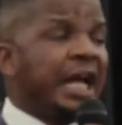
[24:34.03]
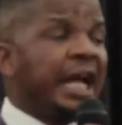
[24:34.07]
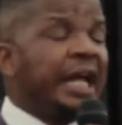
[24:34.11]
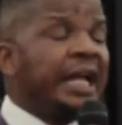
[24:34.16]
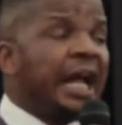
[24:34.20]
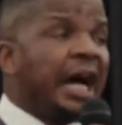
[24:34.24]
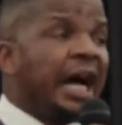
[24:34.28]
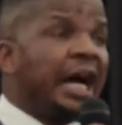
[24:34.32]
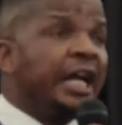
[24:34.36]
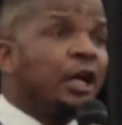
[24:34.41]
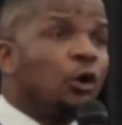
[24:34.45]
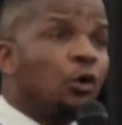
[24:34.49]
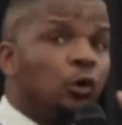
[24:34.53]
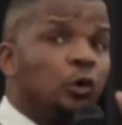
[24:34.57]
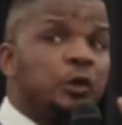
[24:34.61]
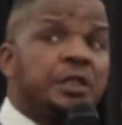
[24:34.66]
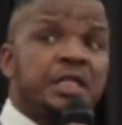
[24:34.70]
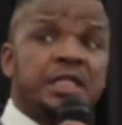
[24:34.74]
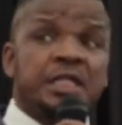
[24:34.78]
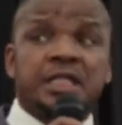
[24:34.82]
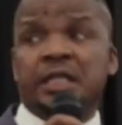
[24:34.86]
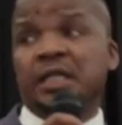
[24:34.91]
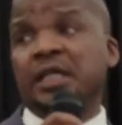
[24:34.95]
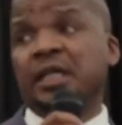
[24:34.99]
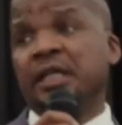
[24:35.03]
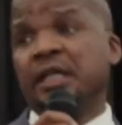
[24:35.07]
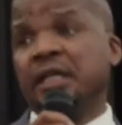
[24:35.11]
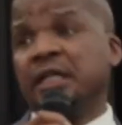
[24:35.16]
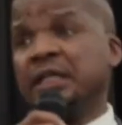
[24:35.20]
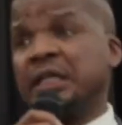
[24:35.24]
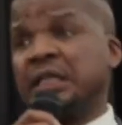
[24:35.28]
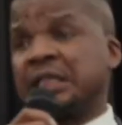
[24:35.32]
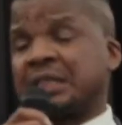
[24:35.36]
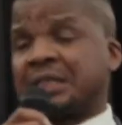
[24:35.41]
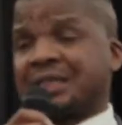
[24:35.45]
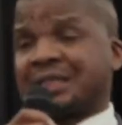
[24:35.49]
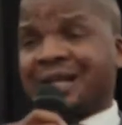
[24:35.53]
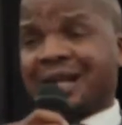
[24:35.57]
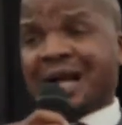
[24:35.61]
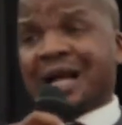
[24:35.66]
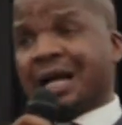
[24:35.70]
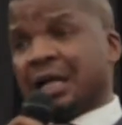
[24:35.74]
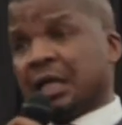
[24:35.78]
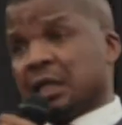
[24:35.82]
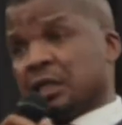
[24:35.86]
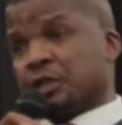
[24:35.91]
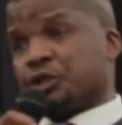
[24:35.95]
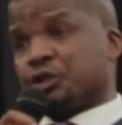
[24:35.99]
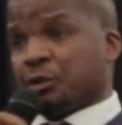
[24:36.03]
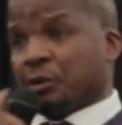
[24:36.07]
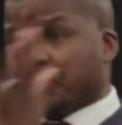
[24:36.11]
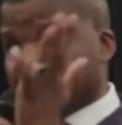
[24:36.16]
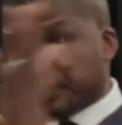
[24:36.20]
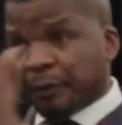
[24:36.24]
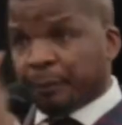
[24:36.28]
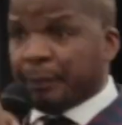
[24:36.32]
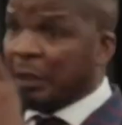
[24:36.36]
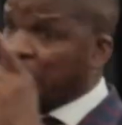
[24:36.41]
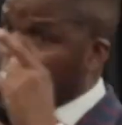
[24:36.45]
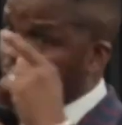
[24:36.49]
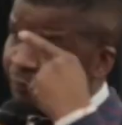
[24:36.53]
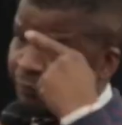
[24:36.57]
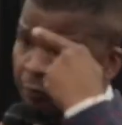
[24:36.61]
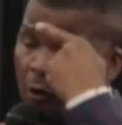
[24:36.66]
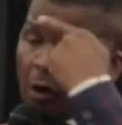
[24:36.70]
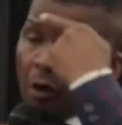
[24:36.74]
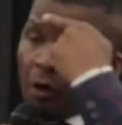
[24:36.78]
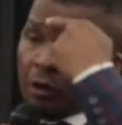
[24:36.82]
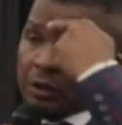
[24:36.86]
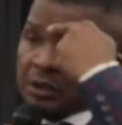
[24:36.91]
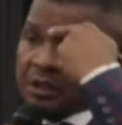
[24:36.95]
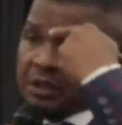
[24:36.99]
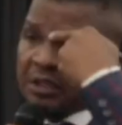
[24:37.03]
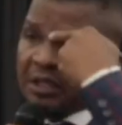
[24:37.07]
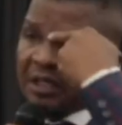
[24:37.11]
and I could see the struggles of the man of God.